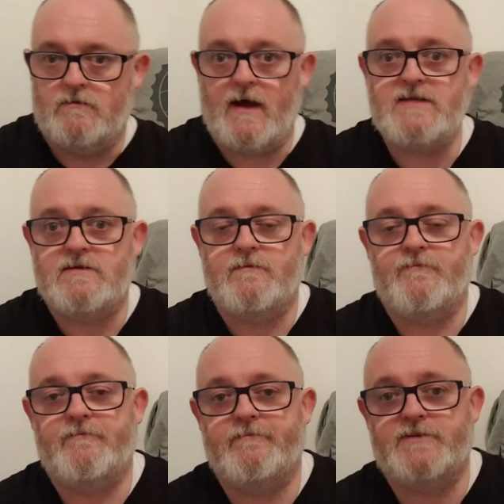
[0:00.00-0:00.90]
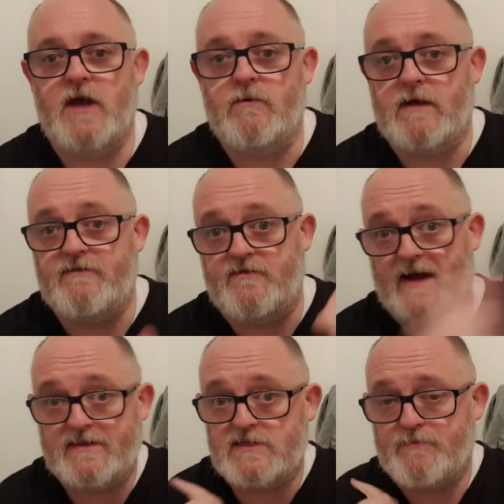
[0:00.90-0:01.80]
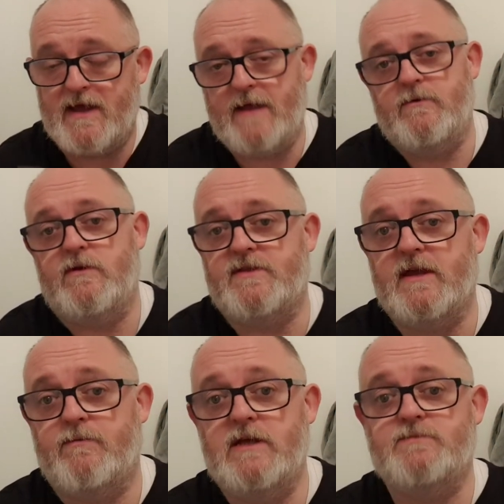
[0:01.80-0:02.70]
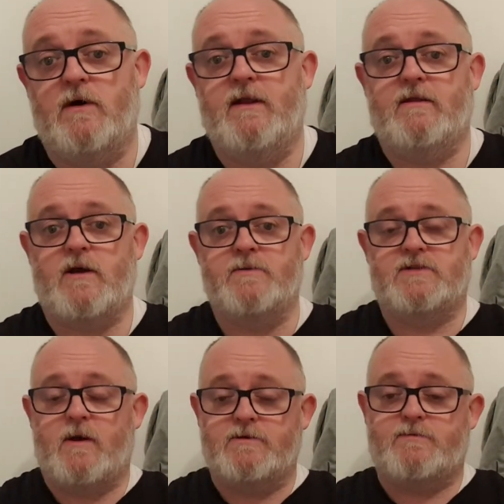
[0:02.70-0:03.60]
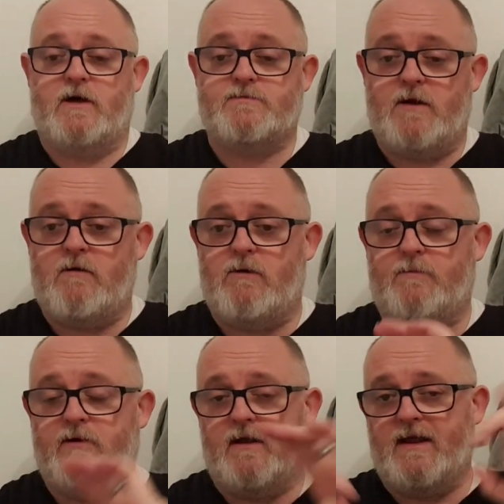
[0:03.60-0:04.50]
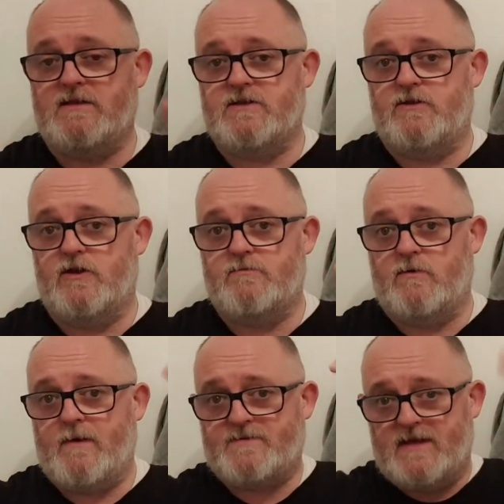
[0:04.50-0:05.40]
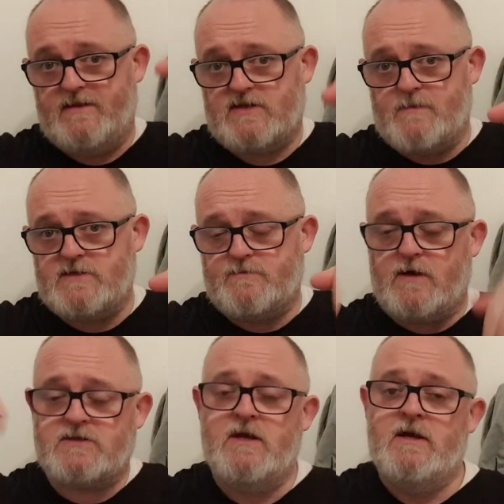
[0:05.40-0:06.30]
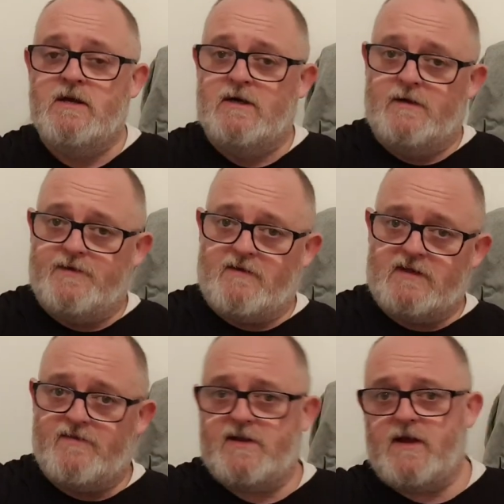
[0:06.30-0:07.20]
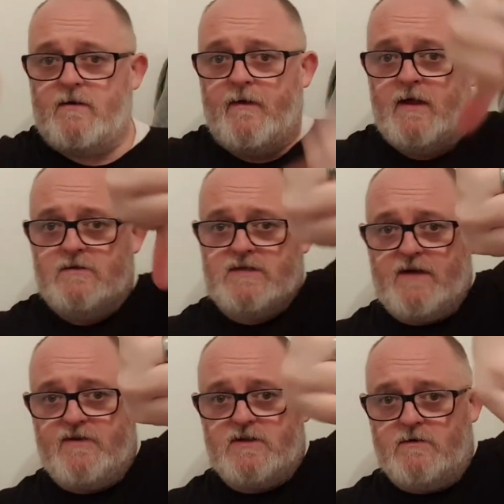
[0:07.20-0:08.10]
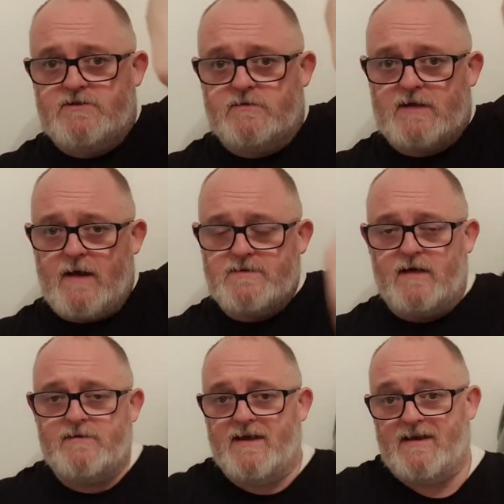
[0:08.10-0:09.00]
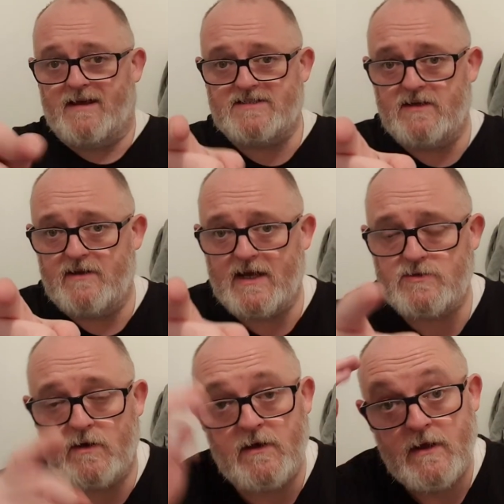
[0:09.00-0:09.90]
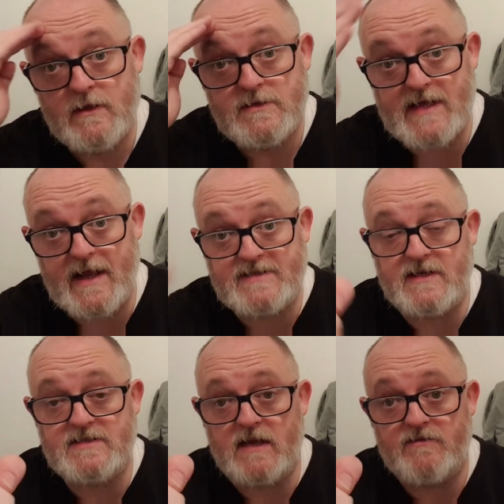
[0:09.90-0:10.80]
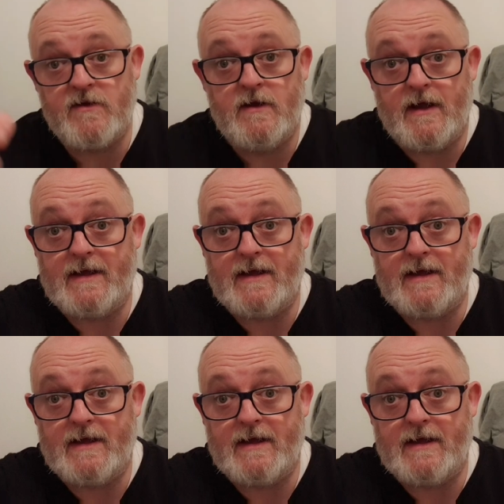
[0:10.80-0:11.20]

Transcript: Right. So if you've had this beer, let me know what you think. Please put a little comment in the comments box below. We'll put a link to Northern Monk website in the description box. So if you had the video, so if you don't, subscribe down there. I'll see you in the next one. Stay there, stay safe.